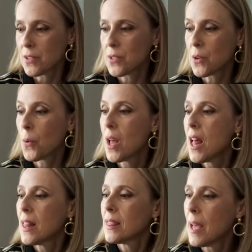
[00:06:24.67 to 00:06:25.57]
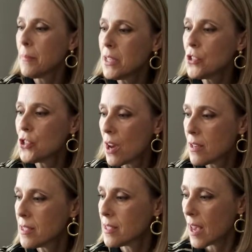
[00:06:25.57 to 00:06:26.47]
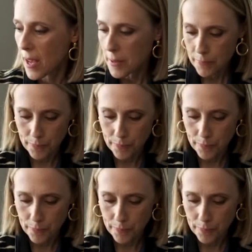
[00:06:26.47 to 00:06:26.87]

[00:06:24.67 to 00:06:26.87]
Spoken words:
So let me just say